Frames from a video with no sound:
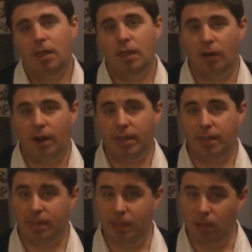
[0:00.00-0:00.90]
there are
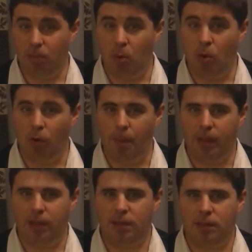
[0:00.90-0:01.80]
still more
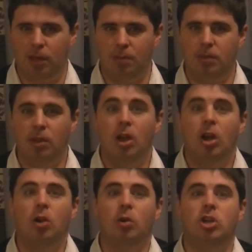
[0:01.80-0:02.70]
rebellious types
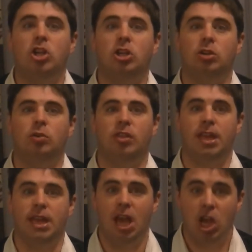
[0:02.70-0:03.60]
who eschew
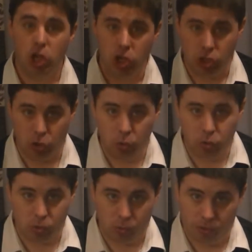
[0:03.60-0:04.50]
the
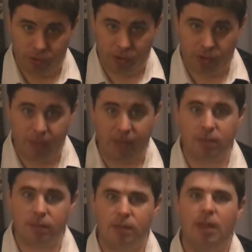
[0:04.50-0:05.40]
usual
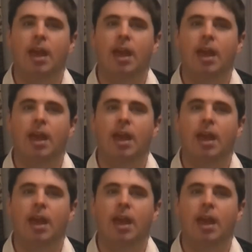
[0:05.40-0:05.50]
suspects